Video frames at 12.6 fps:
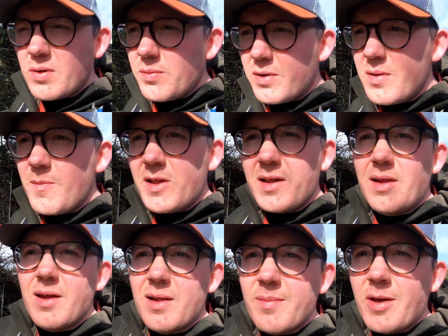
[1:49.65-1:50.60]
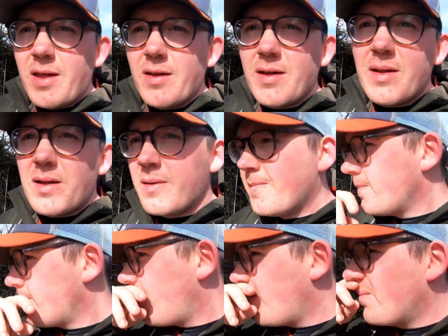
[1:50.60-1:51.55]
So we're going to miss a little bit of this,
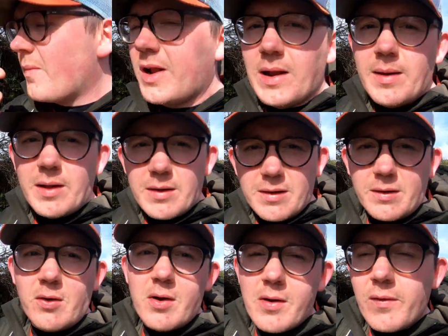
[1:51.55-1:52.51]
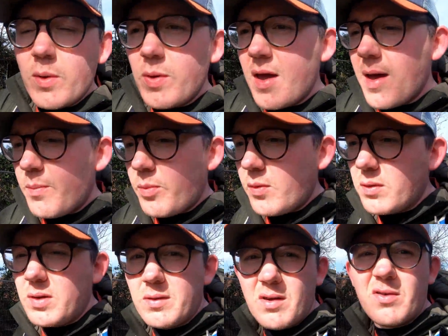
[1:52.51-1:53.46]
mainly skirting around the airport,
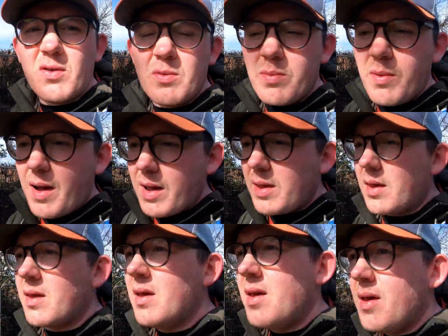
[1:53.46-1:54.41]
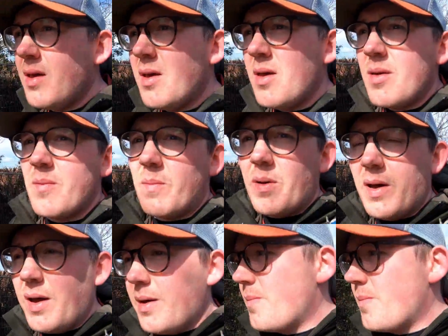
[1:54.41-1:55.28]
so it's not too bad, but